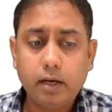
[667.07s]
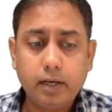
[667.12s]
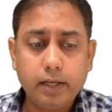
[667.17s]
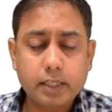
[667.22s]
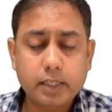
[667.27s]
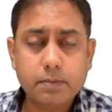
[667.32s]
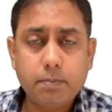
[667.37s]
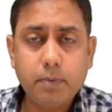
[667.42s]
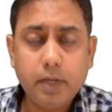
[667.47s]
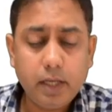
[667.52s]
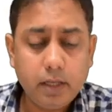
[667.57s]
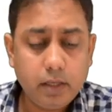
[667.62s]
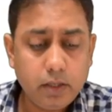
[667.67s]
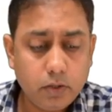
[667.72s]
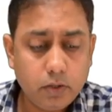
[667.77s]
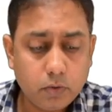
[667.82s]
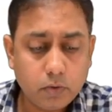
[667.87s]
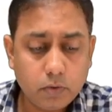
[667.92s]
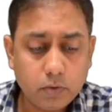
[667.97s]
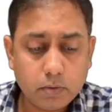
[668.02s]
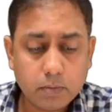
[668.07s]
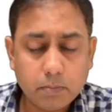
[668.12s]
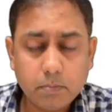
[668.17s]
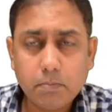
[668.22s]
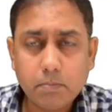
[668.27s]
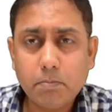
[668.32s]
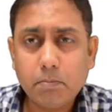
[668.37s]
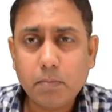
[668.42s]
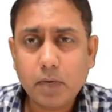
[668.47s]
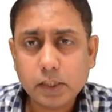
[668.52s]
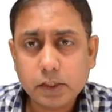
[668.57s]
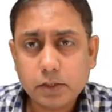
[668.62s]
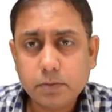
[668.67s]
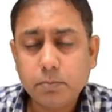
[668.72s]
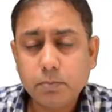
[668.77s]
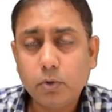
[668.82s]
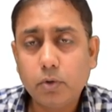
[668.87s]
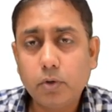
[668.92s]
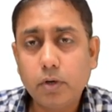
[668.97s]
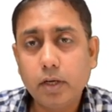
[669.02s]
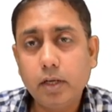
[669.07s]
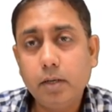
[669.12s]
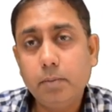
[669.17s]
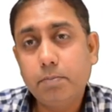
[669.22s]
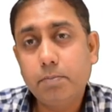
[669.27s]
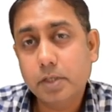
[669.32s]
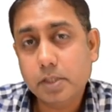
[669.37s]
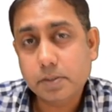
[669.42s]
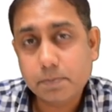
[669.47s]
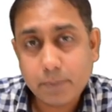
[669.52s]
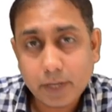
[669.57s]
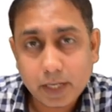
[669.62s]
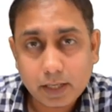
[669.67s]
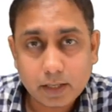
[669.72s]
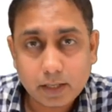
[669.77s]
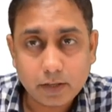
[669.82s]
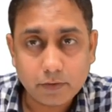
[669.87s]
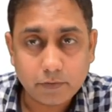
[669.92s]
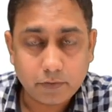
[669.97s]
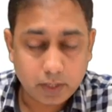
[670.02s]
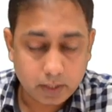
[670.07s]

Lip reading: explain you much more in perspective.